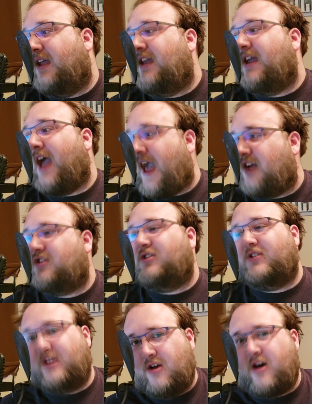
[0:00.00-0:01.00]
He
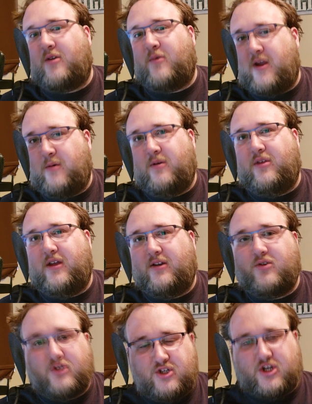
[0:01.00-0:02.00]
actually got away with it.
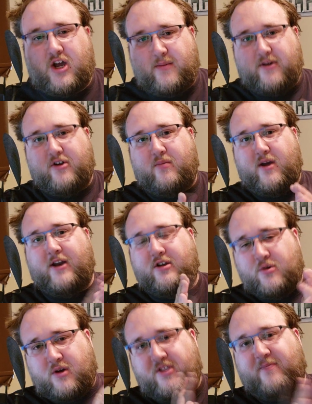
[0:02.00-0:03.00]
Good job, Underminer.
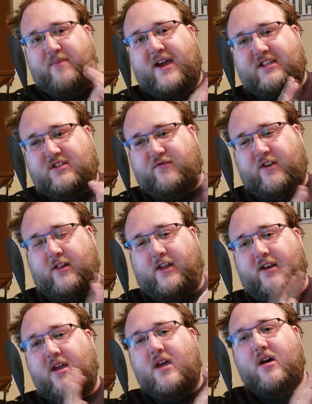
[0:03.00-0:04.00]
You are the best
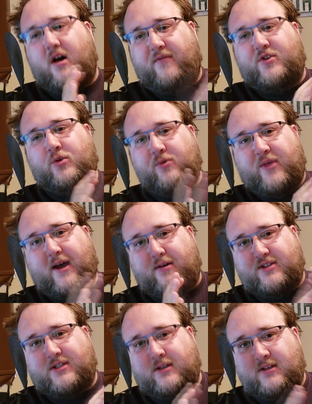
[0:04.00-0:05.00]
villain of
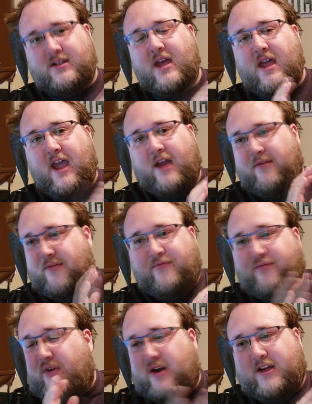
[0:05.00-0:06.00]
2000 and
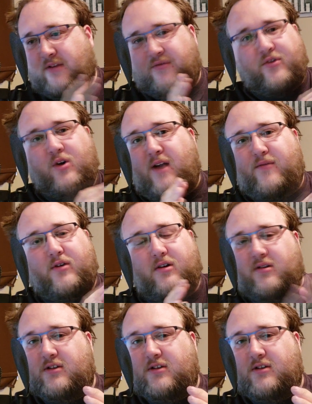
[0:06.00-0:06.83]
fucking forever.